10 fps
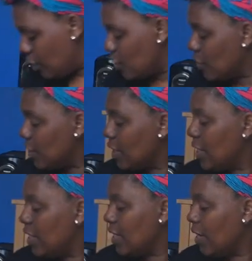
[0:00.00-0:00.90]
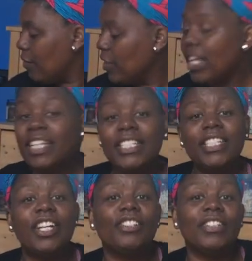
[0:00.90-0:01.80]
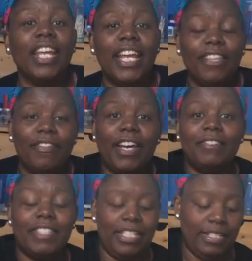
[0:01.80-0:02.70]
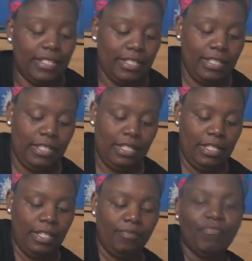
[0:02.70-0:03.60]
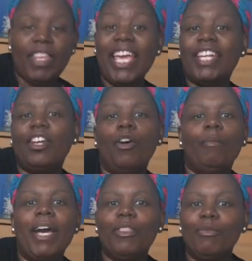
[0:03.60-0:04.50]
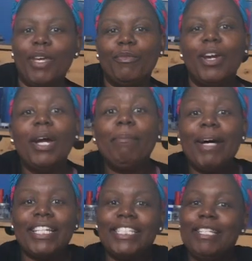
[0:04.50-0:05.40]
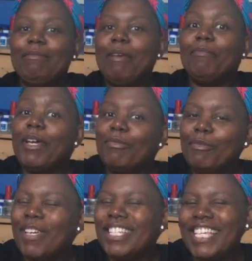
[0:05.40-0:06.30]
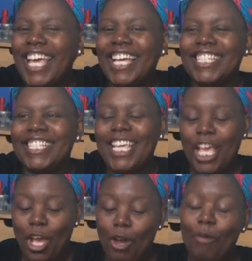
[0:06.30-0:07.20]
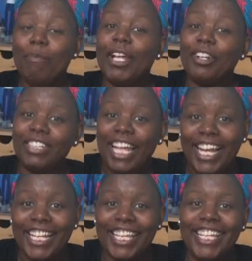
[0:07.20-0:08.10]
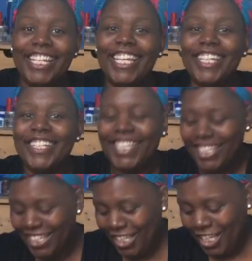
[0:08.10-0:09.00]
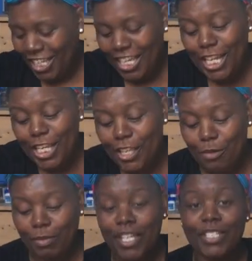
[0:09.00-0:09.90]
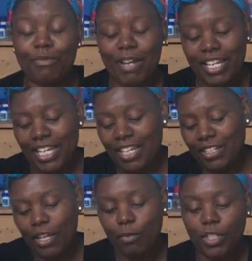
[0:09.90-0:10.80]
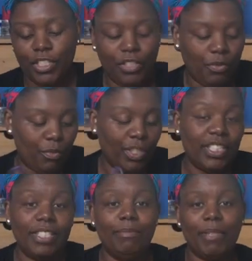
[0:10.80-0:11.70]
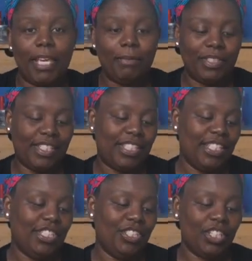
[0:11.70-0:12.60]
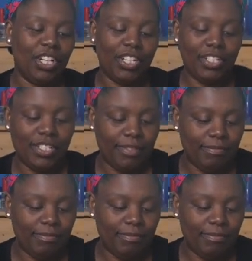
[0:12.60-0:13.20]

So 6 in the set for $19.85. And oh, by the way, we're unboxing in my bedroom because it has better lighting in here than any other place right now. And I wanted you to really be able to see the jars.